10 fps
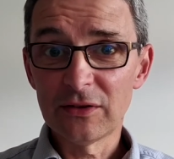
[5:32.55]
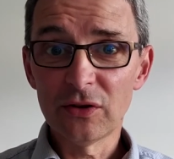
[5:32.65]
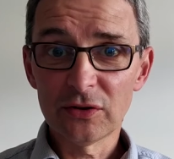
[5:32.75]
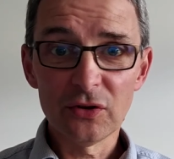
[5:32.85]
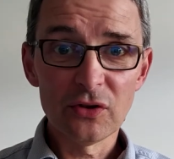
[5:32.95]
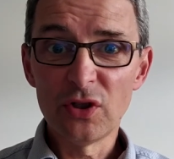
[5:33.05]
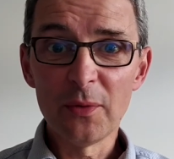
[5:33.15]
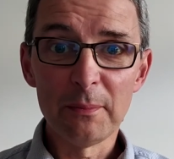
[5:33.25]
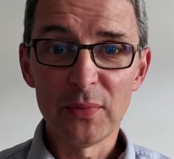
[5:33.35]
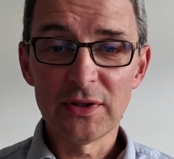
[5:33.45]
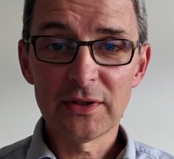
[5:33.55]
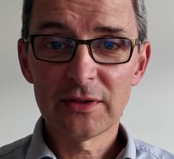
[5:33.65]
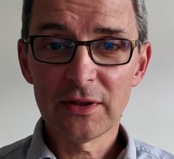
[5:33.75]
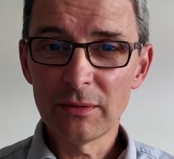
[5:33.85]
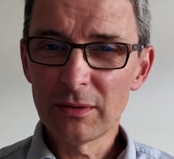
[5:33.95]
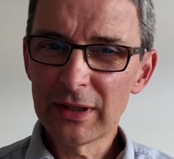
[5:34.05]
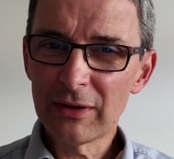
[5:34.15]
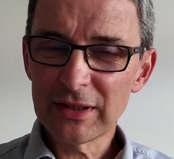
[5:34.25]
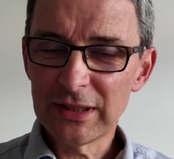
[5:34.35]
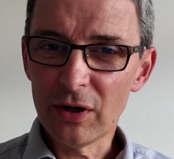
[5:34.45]
not on the numbers, so they're
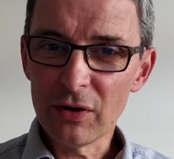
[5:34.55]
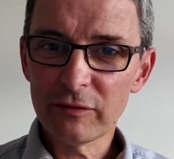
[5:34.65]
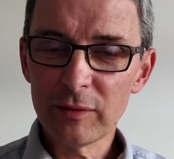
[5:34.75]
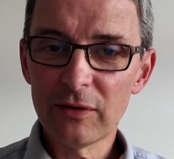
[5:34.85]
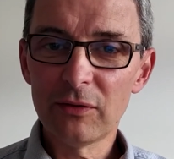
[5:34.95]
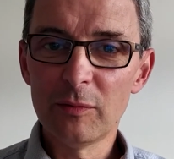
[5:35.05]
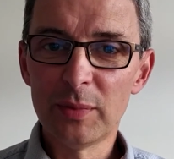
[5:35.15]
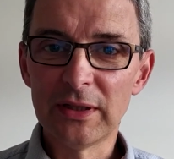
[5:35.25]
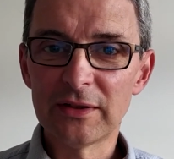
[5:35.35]
actually halfway through the beat,